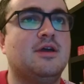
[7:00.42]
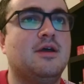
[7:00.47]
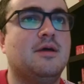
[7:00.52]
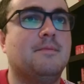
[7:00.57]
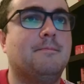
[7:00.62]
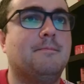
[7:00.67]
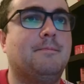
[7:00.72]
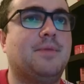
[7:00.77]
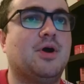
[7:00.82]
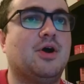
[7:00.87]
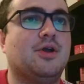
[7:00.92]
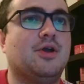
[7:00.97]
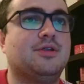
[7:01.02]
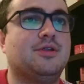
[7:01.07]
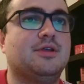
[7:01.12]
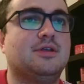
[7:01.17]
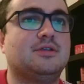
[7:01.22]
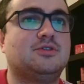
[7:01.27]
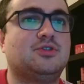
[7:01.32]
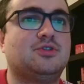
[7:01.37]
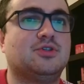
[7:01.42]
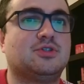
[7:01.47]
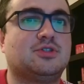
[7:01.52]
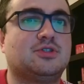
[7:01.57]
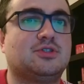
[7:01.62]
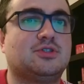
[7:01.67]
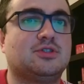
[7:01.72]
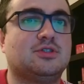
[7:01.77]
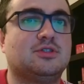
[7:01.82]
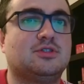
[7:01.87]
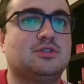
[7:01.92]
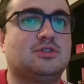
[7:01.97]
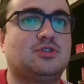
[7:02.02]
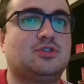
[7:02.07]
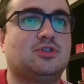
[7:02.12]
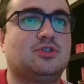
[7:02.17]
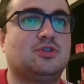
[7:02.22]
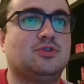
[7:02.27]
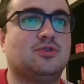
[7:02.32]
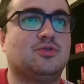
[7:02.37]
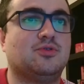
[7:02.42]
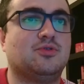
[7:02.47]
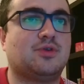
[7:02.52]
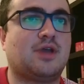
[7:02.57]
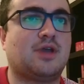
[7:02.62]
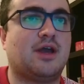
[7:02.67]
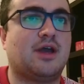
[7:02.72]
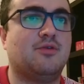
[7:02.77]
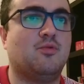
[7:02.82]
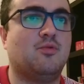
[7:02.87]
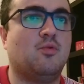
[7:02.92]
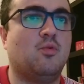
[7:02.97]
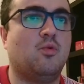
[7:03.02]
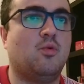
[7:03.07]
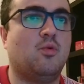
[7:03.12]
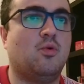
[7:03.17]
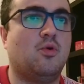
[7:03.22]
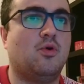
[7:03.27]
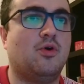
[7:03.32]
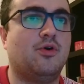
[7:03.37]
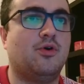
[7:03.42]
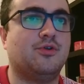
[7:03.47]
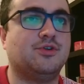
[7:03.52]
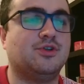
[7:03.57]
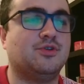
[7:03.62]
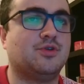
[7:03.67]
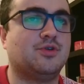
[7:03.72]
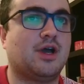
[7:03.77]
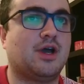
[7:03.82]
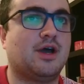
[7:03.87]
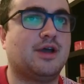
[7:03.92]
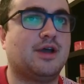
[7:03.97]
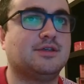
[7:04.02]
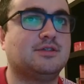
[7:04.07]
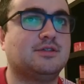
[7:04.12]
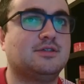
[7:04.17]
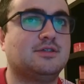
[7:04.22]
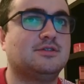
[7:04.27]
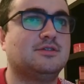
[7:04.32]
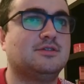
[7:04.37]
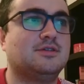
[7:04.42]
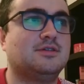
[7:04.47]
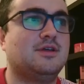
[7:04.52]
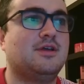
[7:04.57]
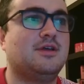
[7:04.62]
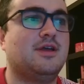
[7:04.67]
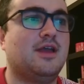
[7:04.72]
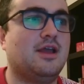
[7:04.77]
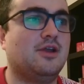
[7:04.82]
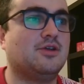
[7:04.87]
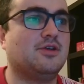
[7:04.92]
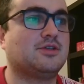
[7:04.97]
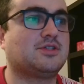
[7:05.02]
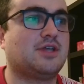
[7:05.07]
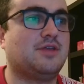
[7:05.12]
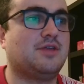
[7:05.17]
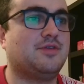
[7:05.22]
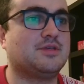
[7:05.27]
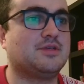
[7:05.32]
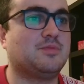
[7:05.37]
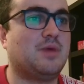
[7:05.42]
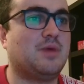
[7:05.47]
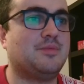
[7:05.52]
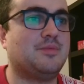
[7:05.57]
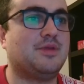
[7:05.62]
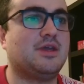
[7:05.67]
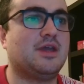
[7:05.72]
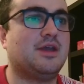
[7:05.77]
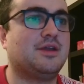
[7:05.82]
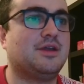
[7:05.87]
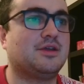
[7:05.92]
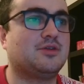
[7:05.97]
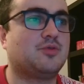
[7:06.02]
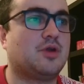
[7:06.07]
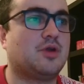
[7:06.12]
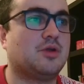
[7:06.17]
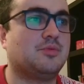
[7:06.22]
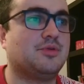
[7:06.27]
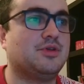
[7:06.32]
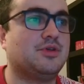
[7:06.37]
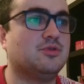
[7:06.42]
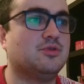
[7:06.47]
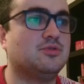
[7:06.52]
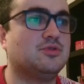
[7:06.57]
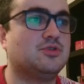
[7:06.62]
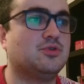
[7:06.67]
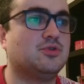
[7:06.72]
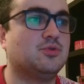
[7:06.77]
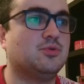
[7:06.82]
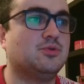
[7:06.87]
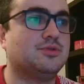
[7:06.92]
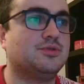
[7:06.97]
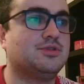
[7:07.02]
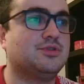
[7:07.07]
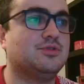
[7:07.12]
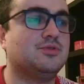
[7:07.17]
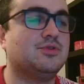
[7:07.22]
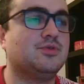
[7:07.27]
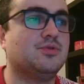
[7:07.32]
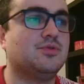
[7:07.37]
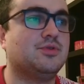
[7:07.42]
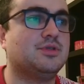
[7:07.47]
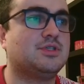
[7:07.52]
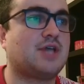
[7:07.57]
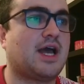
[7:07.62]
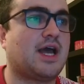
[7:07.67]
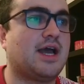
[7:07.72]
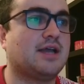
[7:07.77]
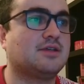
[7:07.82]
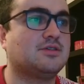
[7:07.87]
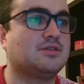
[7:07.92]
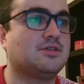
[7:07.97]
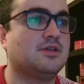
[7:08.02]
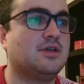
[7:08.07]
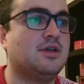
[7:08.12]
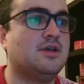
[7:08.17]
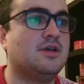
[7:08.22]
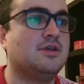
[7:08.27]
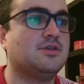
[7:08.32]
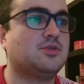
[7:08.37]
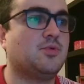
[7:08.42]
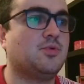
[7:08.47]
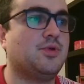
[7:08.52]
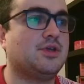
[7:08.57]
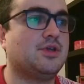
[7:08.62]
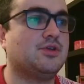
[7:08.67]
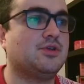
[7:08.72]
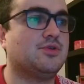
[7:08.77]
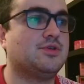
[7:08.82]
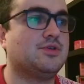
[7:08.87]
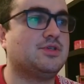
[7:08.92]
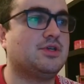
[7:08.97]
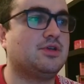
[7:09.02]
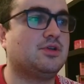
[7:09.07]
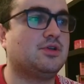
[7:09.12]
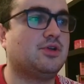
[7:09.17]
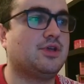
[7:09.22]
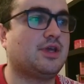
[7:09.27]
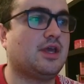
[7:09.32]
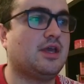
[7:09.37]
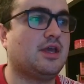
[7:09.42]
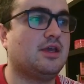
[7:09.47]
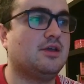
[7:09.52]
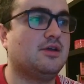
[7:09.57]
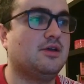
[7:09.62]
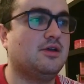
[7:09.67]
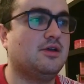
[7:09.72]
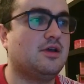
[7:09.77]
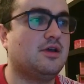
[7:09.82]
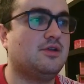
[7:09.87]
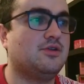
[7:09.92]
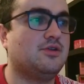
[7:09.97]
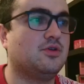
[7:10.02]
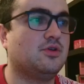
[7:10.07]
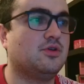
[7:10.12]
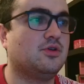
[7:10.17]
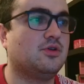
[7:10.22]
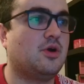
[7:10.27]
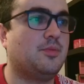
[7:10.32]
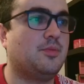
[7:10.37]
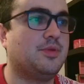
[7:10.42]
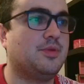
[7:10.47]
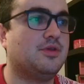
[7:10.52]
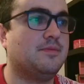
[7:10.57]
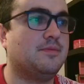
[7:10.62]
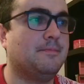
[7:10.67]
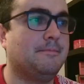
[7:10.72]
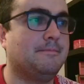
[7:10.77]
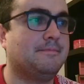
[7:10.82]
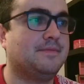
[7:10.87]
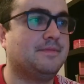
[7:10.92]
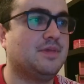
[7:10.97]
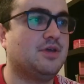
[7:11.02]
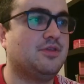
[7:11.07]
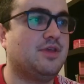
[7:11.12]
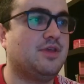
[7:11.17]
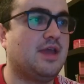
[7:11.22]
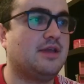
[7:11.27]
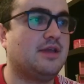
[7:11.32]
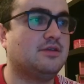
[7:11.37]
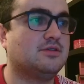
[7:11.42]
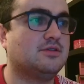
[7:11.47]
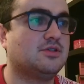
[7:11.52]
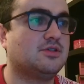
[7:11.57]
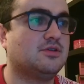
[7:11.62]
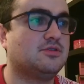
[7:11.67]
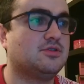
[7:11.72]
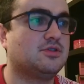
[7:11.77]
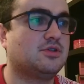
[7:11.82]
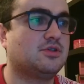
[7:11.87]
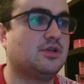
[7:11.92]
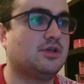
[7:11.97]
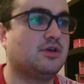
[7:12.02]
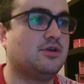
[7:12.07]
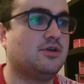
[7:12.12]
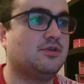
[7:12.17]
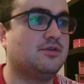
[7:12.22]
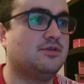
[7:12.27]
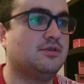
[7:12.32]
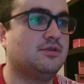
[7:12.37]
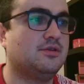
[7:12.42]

but just to kind of warn you guys, it looks like this might be an incredibly good tool to do the tags. So what you can do is you can click here and you can copy them at the end. So just click on